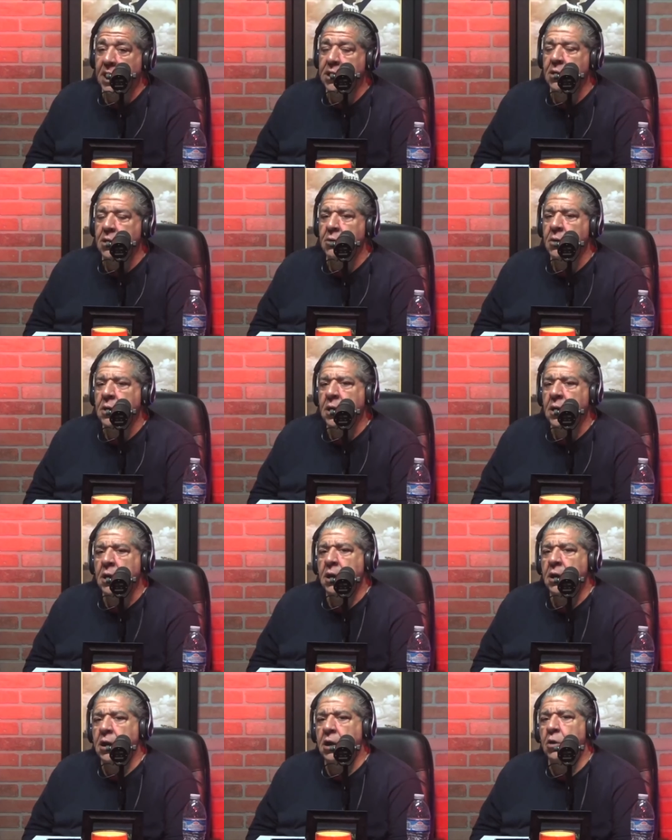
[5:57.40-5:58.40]
You know,
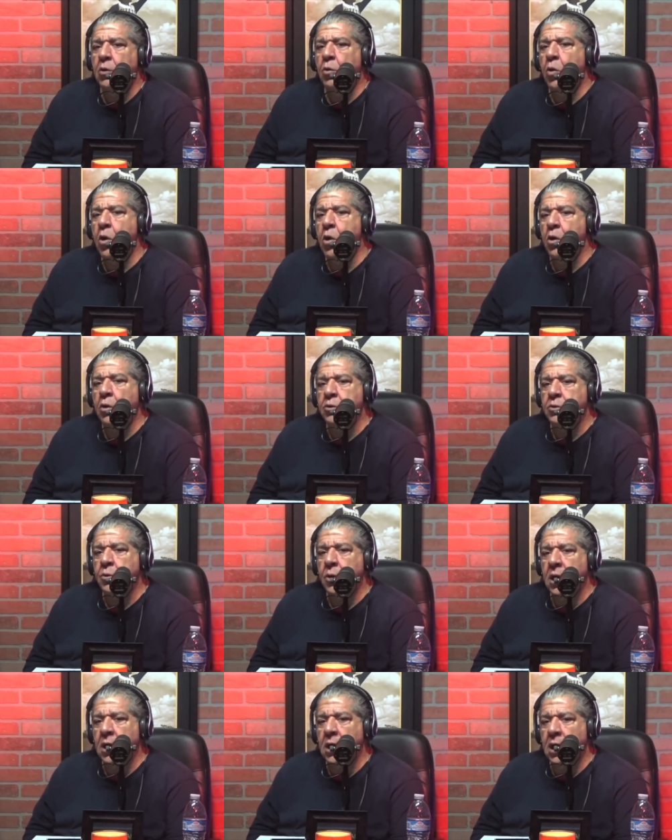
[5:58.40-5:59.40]
in a world
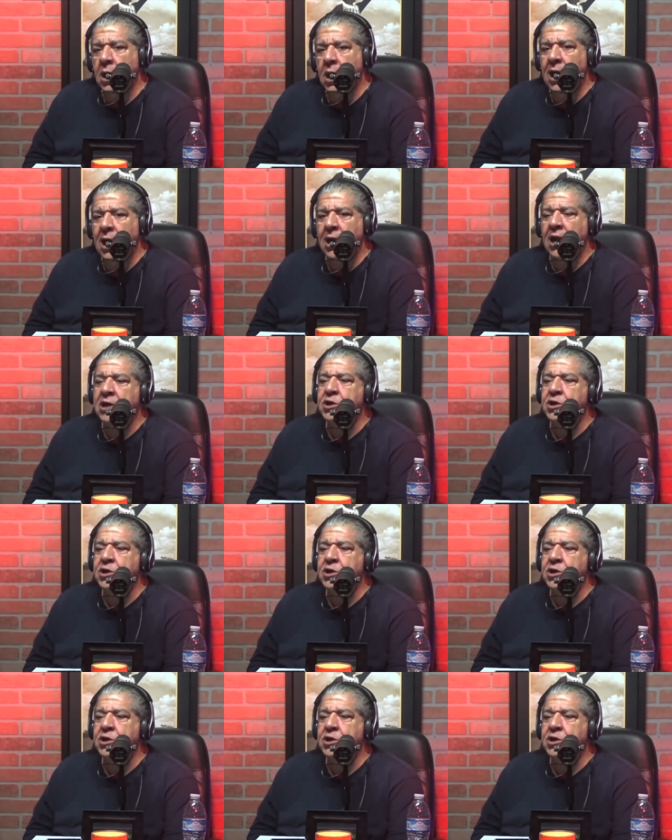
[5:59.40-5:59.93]
where I like